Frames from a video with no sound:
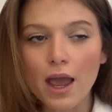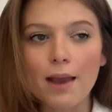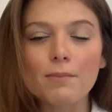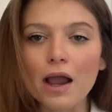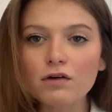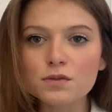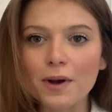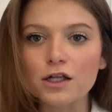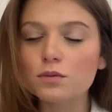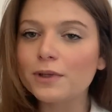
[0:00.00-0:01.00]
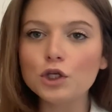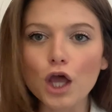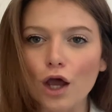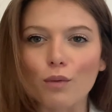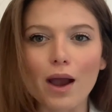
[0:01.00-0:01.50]
And my response would be,
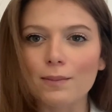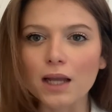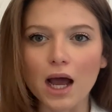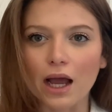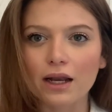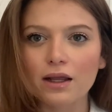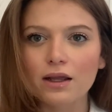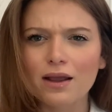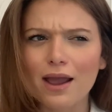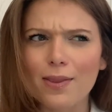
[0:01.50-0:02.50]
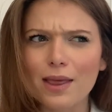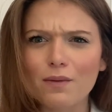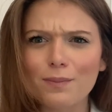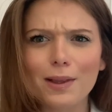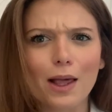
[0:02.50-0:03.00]
no, I'm not. And they
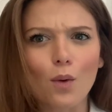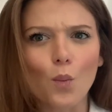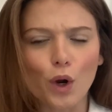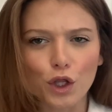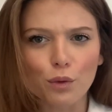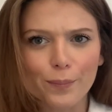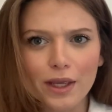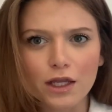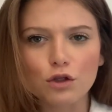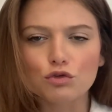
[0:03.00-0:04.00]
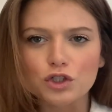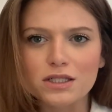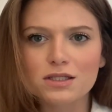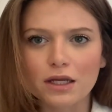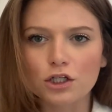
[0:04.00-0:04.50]
would be like, what do you mean? You
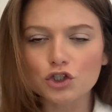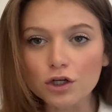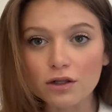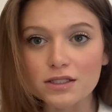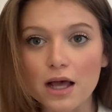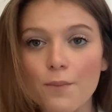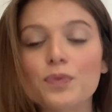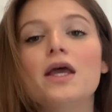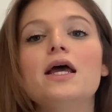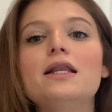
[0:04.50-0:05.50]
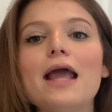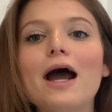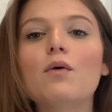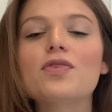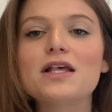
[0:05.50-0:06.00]
just study journalism.
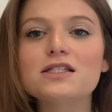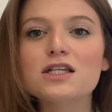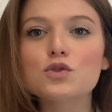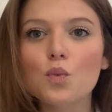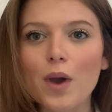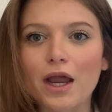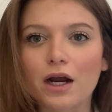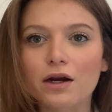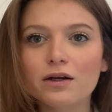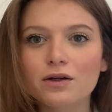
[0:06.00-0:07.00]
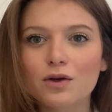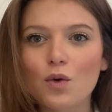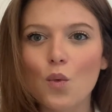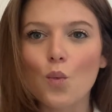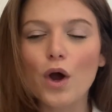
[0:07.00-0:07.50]
Now, this is where
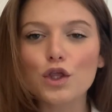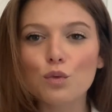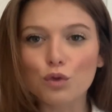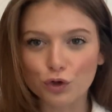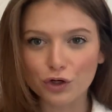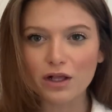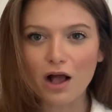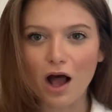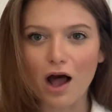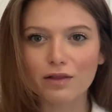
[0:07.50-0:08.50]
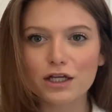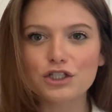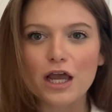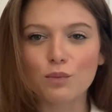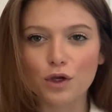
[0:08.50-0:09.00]
what you learn in college
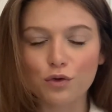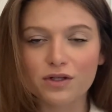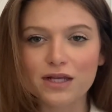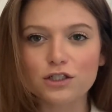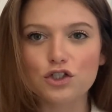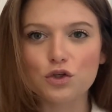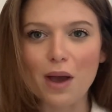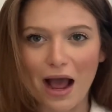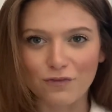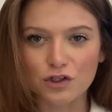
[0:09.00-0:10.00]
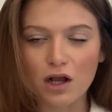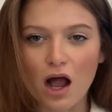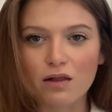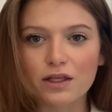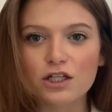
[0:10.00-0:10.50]
and what you decide to do after
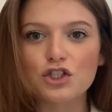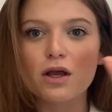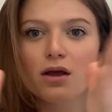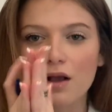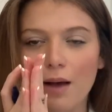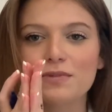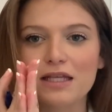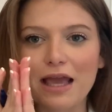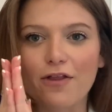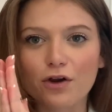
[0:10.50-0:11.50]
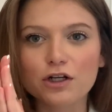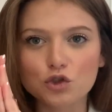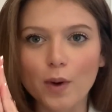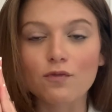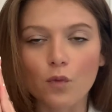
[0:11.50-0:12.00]
college come together and
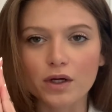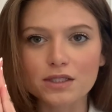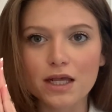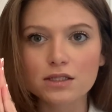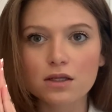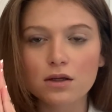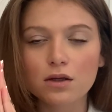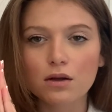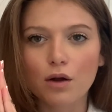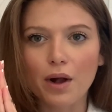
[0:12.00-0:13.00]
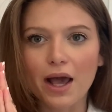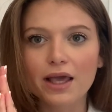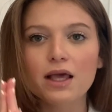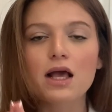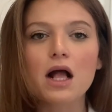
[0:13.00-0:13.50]
join forces.
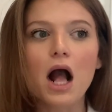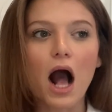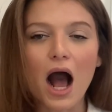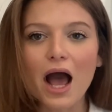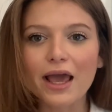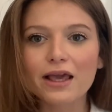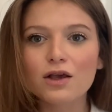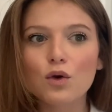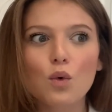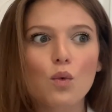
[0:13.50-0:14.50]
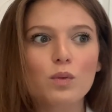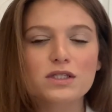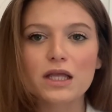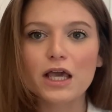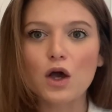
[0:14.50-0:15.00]
Okay. I
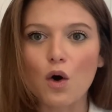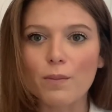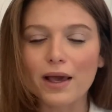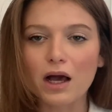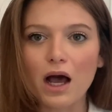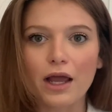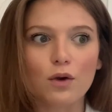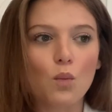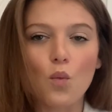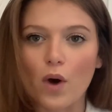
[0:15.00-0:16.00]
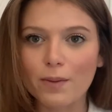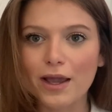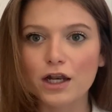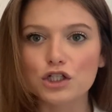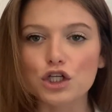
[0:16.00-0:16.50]
was like, oh my God, what am I
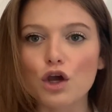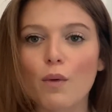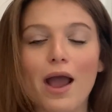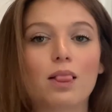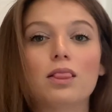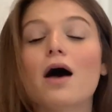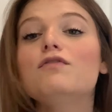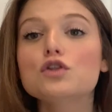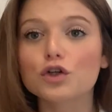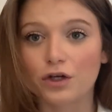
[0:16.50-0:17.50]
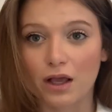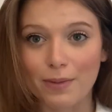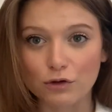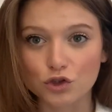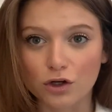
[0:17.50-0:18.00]
going to do? I loved learning
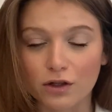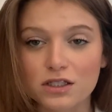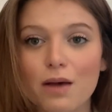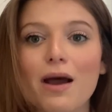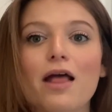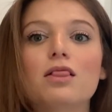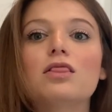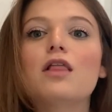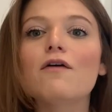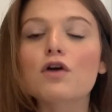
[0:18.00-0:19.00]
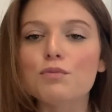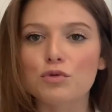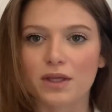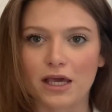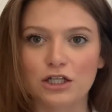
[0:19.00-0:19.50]
about journalism. I love
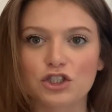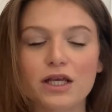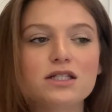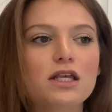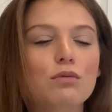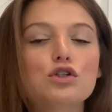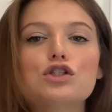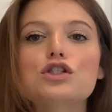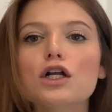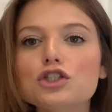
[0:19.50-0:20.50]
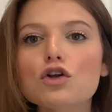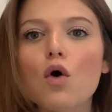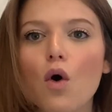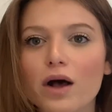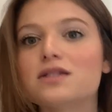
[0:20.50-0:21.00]
communications. It was such an
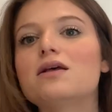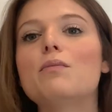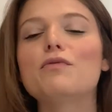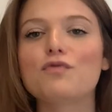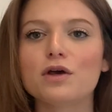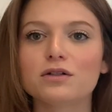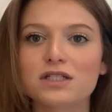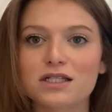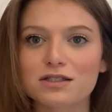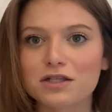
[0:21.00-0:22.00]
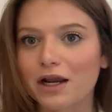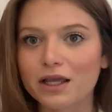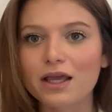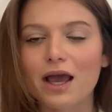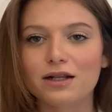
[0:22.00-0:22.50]
awesome field to
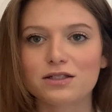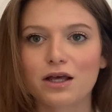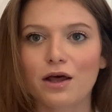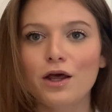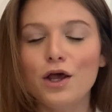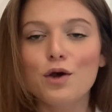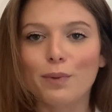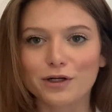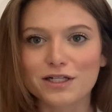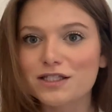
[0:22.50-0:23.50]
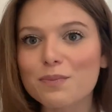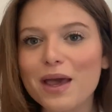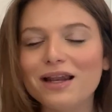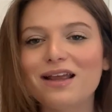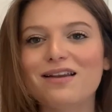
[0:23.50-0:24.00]
study and to
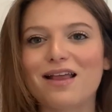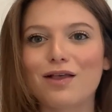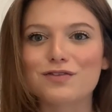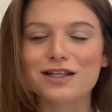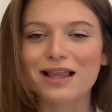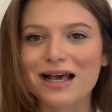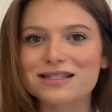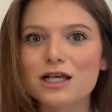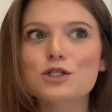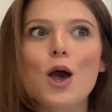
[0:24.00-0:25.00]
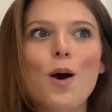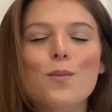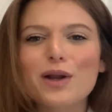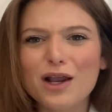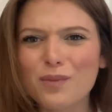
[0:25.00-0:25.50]
participate in. I loved the classes,
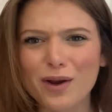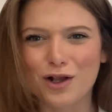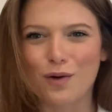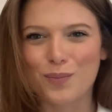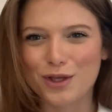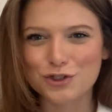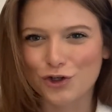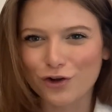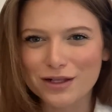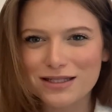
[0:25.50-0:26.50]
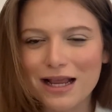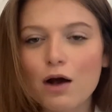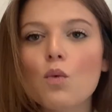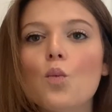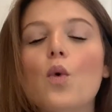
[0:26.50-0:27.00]
but I don't want to go and be a journalist
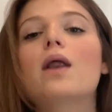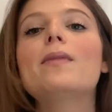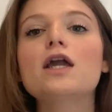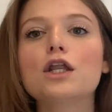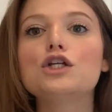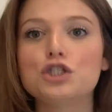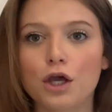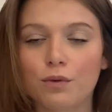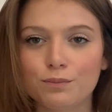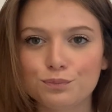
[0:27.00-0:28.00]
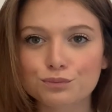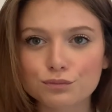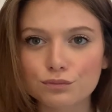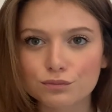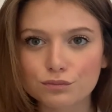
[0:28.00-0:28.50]
now. What am I going to do?
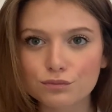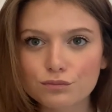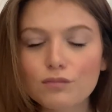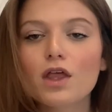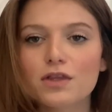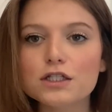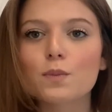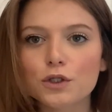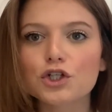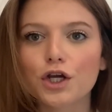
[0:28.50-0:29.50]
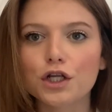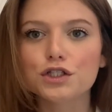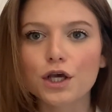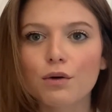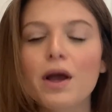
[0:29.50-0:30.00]
This is what you're going to
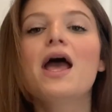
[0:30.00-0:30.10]
do.